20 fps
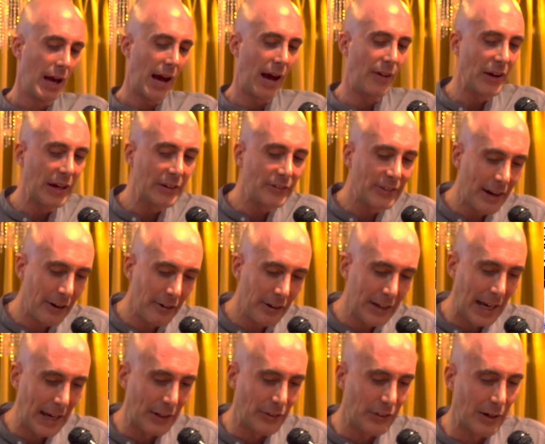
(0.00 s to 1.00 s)
And they
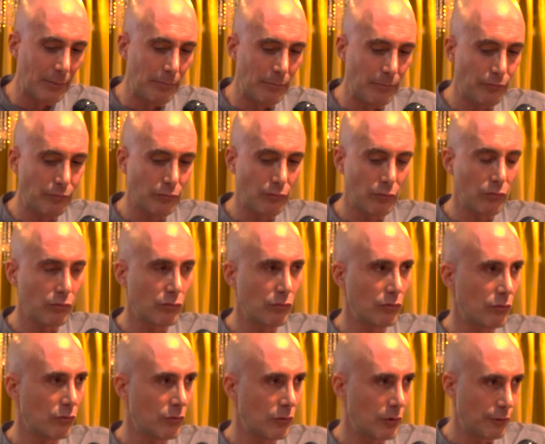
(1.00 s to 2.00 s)
interrogate them
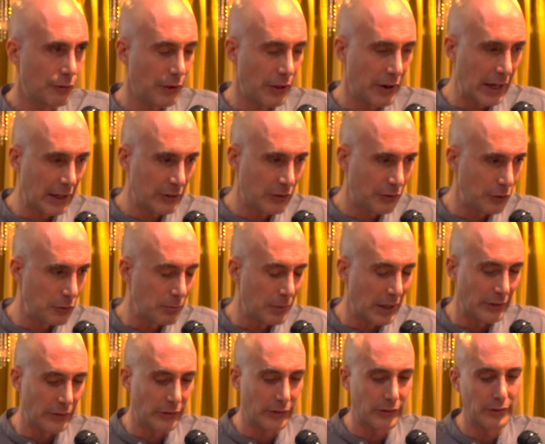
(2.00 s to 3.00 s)
for the next few
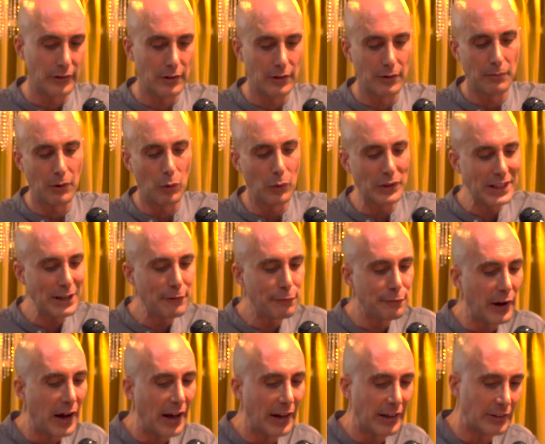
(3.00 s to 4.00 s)
months. What they
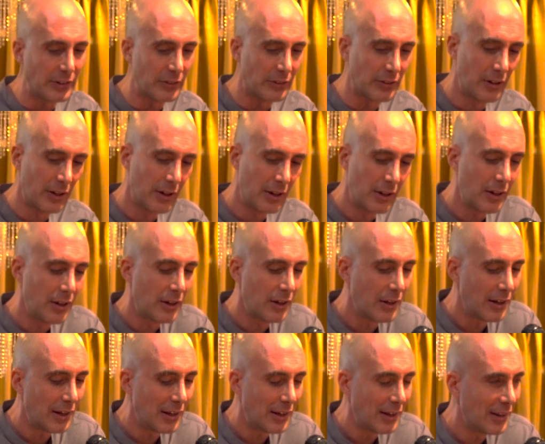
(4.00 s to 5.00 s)
find
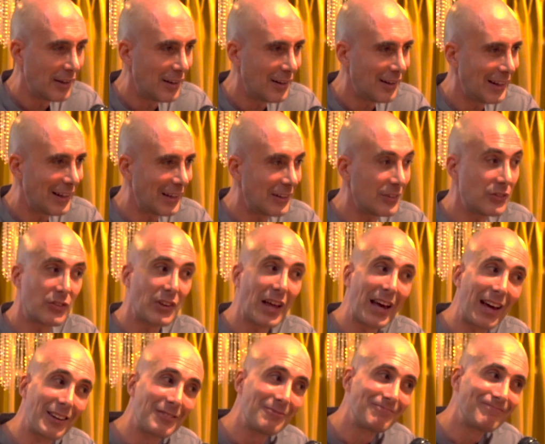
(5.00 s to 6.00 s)
is
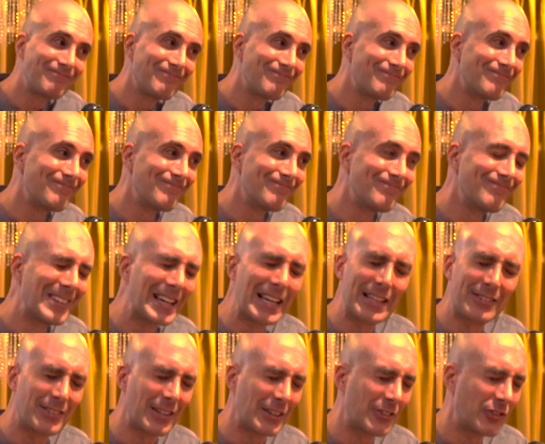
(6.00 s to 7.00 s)
that
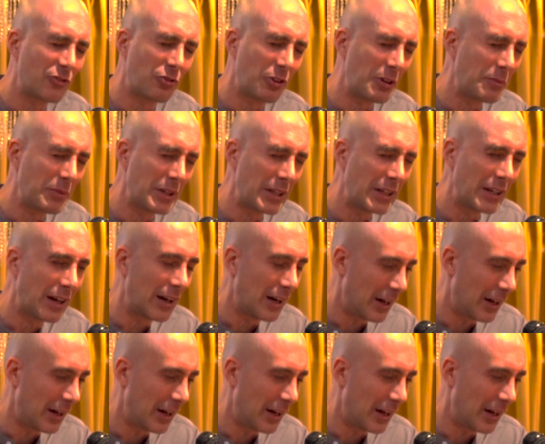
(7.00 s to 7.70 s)
it's extremely